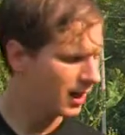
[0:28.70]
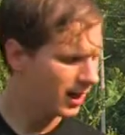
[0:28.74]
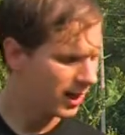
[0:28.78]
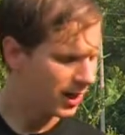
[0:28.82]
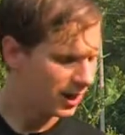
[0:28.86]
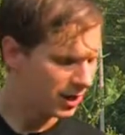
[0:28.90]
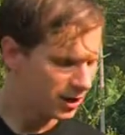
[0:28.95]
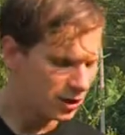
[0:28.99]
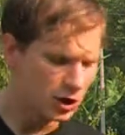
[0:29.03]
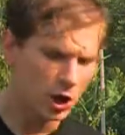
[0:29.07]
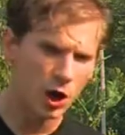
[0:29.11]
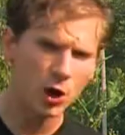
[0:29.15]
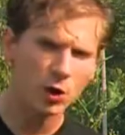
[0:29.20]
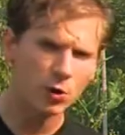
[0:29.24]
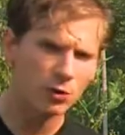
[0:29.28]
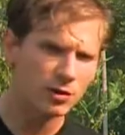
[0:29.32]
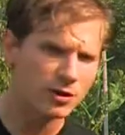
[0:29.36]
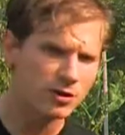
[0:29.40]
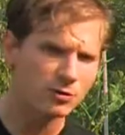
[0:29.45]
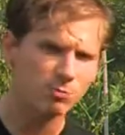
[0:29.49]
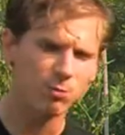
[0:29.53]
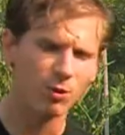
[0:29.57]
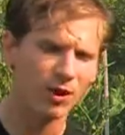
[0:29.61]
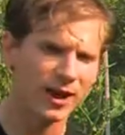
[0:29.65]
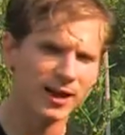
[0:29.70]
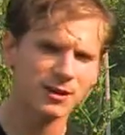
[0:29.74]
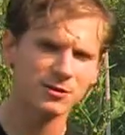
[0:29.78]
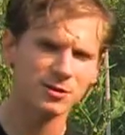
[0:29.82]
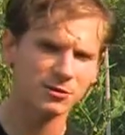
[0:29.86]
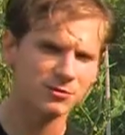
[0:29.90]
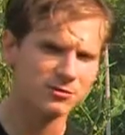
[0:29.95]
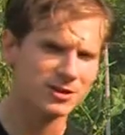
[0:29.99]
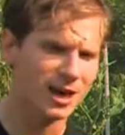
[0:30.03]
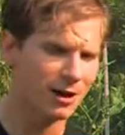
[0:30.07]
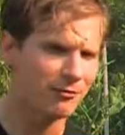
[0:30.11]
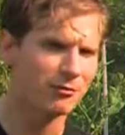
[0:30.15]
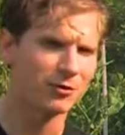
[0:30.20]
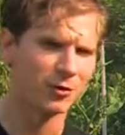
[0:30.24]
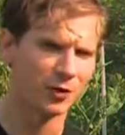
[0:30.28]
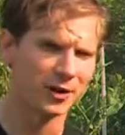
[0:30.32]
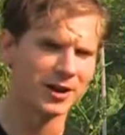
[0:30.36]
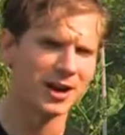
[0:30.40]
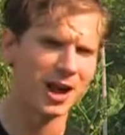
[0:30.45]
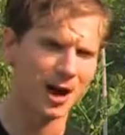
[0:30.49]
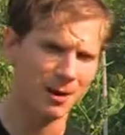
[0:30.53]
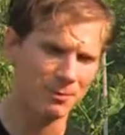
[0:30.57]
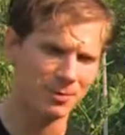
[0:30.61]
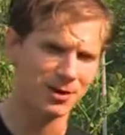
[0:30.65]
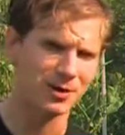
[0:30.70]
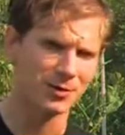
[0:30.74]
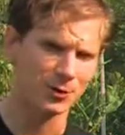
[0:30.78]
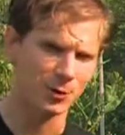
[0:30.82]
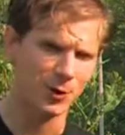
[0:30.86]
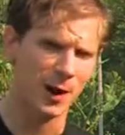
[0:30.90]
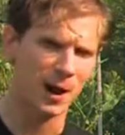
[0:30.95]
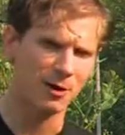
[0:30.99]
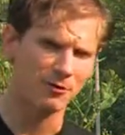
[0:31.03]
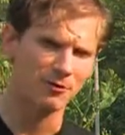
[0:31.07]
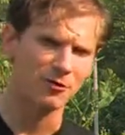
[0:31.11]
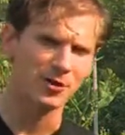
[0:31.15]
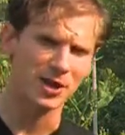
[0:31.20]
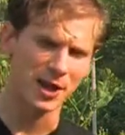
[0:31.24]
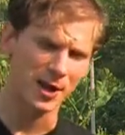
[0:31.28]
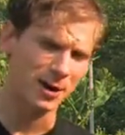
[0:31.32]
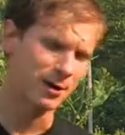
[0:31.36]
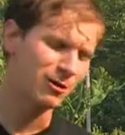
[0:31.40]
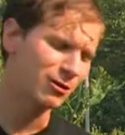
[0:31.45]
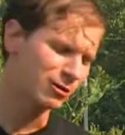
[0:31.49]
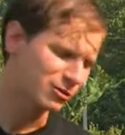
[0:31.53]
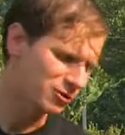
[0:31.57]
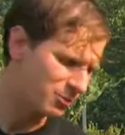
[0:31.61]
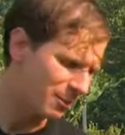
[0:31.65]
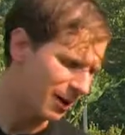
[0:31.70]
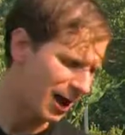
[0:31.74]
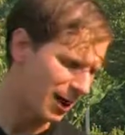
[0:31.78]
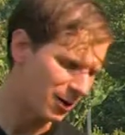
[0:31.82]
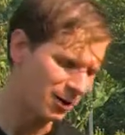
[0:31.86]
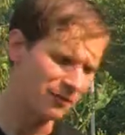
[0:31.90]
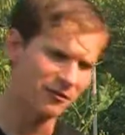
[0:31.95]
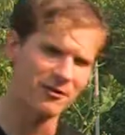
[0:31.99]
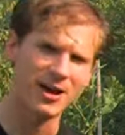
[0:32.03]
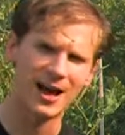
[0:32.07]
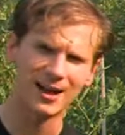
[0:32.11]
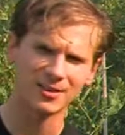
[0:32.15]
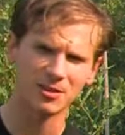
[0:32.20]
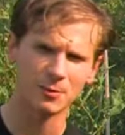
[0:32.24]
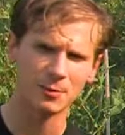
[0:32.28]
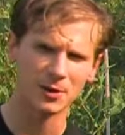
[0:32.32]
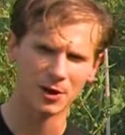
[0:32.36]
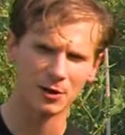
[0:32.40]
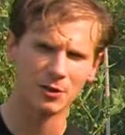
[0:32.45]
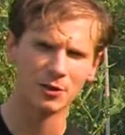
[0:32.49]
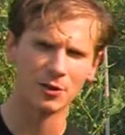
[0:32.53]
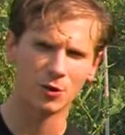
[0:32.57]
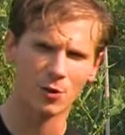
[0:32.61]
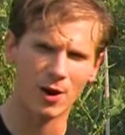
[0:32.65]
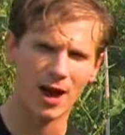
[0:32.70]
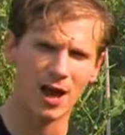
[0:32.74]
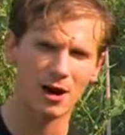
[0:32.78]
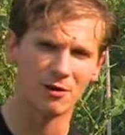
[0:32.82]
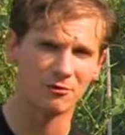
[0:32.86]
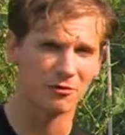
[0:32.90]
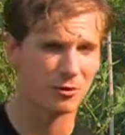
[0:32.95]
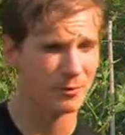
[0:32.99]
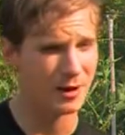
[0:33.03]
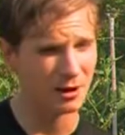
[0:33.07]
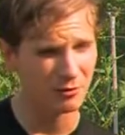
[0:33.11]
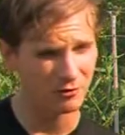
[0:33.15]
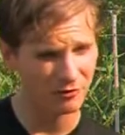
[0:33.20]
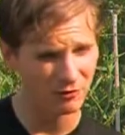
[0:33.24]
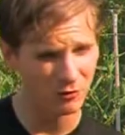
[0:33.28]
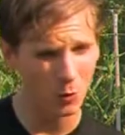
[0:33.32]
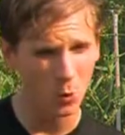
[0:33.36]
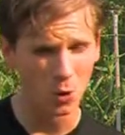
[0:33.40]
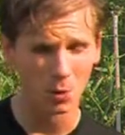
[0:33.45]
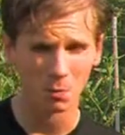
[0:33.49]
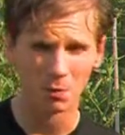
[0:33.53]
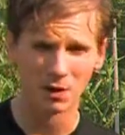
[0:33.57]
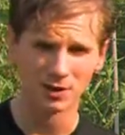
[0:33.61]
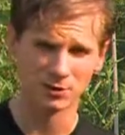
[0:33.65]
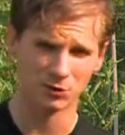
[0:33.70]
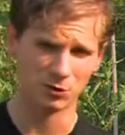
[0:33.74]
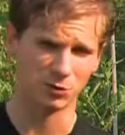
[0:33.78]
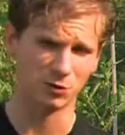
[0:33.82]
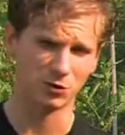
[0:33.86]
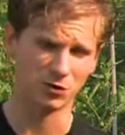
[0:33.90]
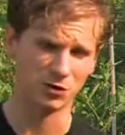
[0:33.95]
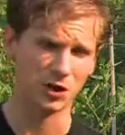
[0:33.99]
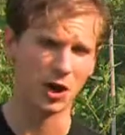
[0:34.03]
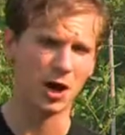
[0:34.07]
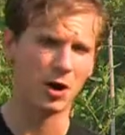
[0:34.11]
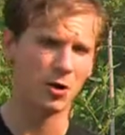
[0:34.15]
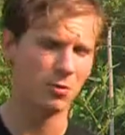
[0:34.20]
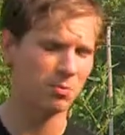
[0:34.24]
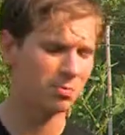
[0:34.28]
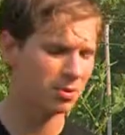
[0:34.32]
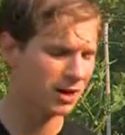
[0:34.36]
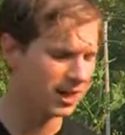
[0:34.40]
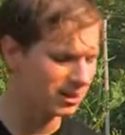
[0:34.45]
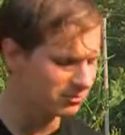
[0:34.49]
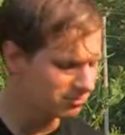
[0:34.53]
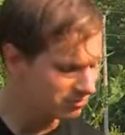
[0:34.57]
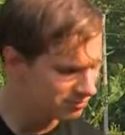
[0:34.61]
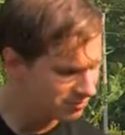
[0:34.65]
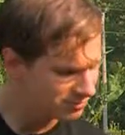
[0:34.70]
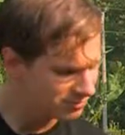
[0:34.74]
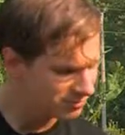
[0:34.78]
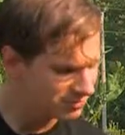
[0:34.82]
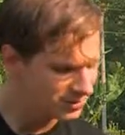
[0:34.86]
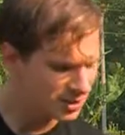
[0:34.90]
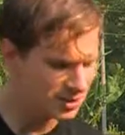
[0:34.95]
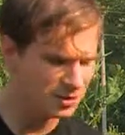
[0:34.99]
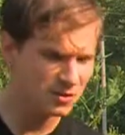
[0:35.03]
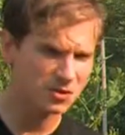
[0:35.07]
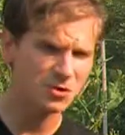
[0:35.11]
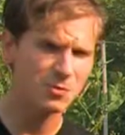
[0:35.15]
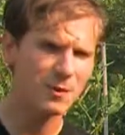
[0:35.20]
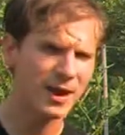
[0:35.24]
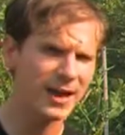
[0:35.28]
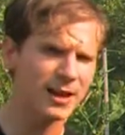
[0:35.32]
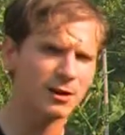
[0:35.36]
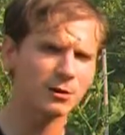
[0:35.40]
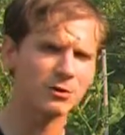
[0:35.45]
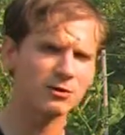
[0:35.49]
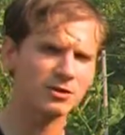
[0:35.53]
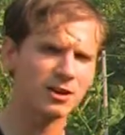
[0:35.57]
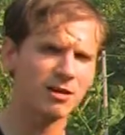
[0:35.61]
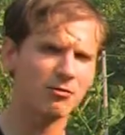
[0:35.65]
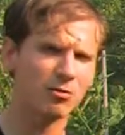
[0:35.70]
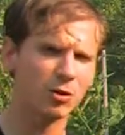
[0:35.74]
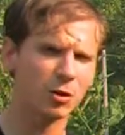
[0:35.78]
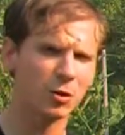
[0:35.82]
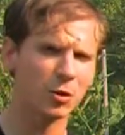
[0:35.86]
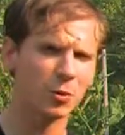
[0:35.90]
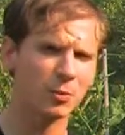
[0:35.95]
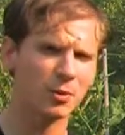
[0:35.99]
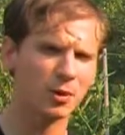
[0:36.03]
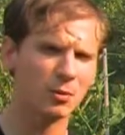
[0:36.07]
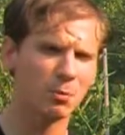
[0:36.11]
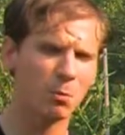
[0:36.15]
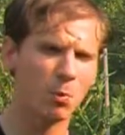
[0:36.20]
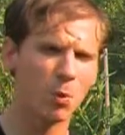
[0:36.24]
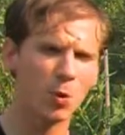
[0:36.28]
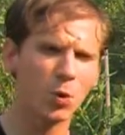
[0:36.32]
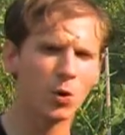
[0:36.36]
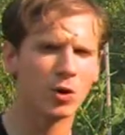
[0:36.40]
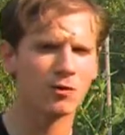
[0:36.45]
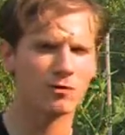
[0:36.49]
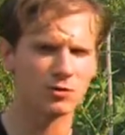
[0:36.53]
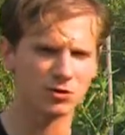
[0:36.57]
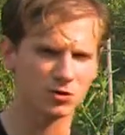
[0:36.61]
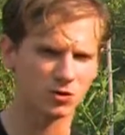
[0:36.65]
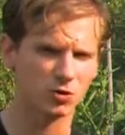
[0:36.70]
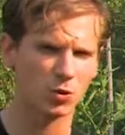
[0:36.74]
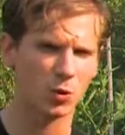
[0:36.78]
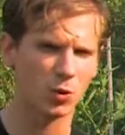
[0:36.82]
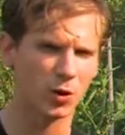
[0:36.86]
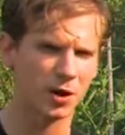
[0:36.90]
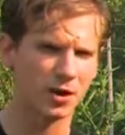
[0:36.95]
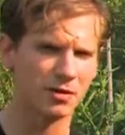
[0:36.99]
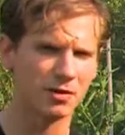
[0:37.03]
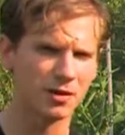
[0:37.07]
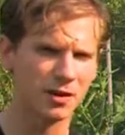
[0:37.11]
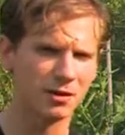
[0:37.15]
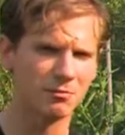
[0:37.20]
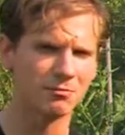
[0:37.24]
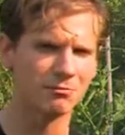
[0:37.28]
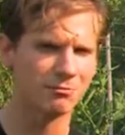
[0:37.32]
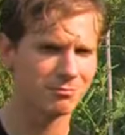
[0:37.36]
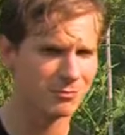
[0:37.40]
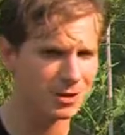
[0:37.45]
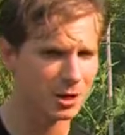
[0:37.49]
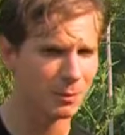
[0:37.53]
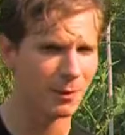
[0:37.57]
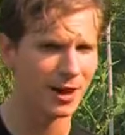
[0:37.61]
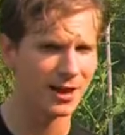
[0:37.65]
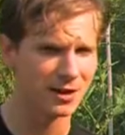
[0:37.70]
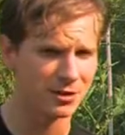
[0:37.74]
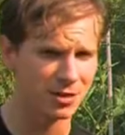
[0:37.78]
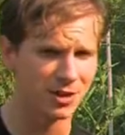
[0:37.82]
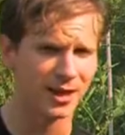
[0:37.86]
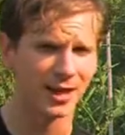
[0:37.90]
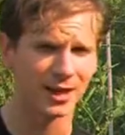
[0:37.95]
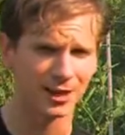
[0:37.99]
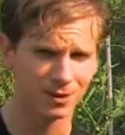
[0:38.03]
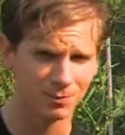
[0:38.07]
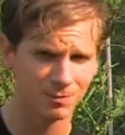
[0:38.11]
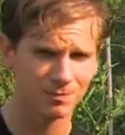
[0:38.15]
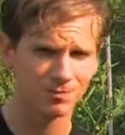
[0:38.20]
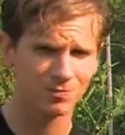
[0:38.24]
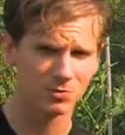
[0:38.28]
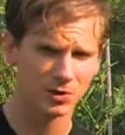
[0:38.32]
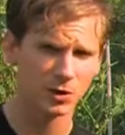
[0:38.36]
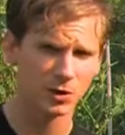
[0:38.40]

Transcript: No, these plants have definitely not been in the ground for years. As a matter of fact, they've been in the ground for about 4 months or so, but these tomatoes have a little bit more of a story than you might think. You'll